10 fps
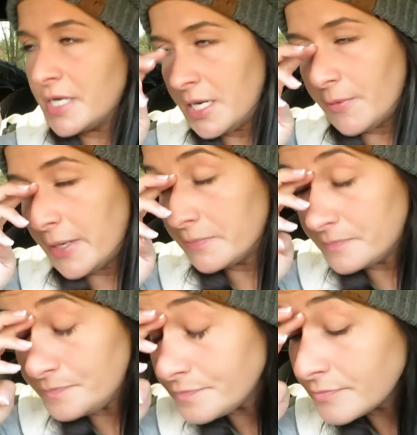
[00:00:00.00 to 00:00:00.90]
anyway,
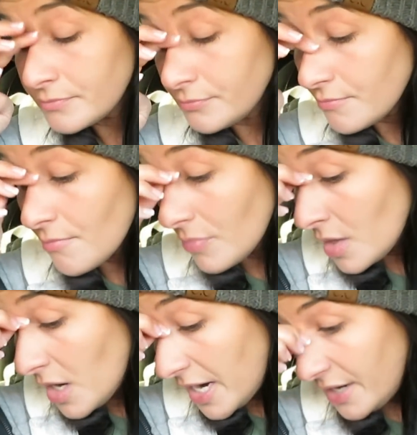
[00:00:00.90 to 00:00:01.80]

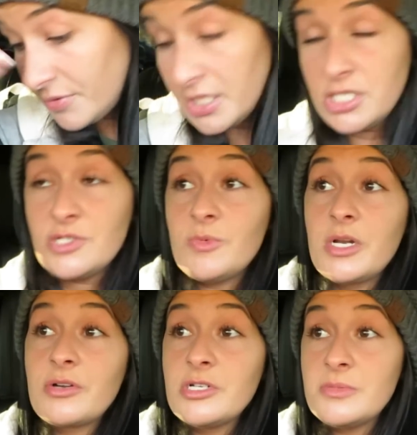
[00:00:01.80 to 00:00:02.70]
I really just
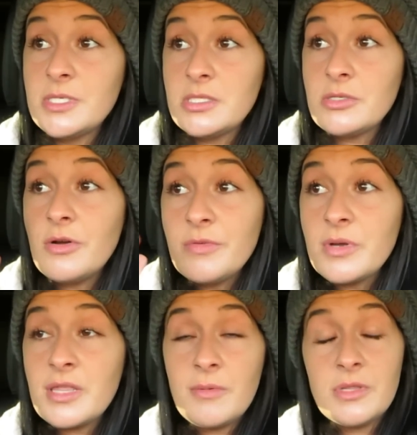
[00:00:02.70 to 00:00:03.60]
want Christmas over
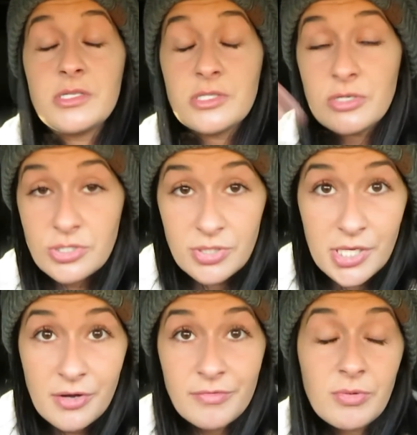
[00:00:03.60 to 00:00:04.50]
with. I want the
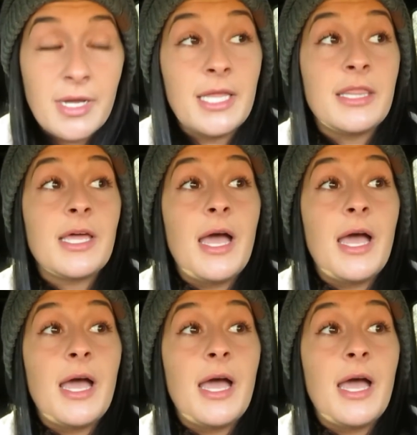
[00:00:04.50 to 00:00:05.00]
surgery over with.